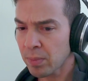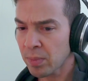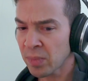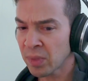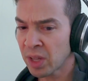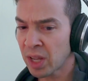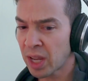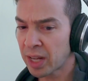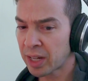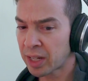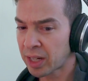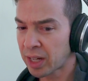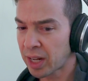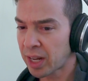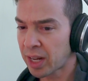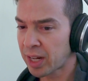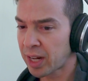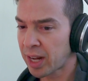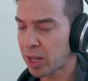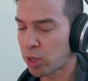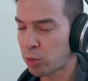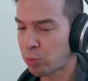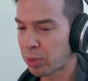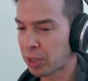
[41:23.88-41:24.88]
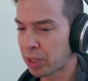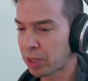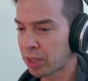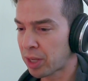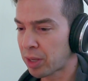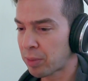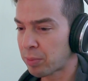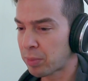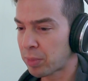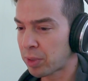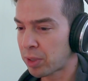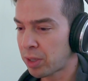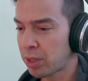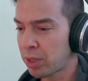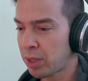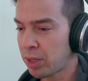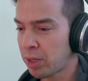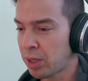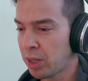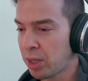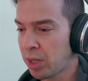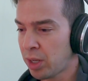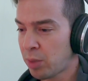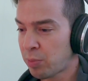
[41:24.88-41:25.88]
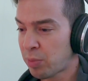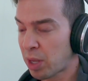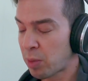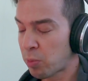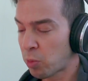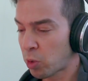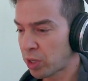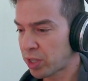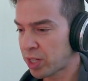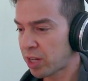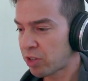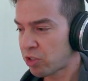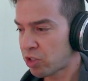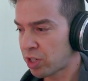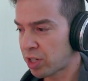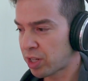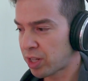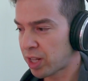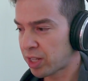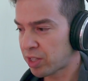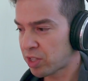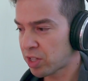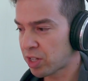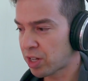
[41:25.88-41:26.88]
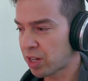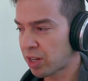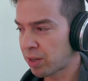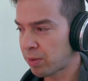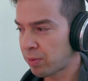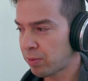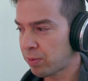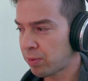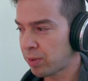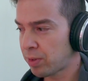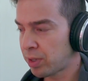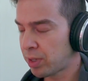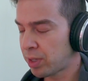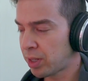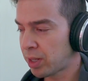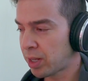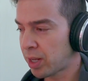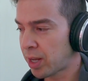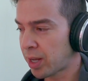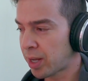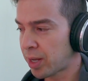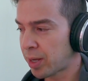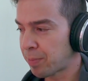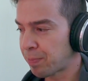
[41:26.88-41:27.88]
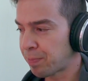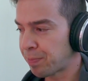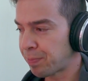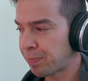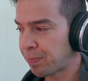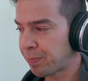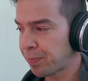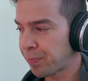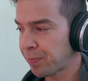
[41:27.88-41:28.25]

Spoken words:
and helping them pay more attention to that stuff. But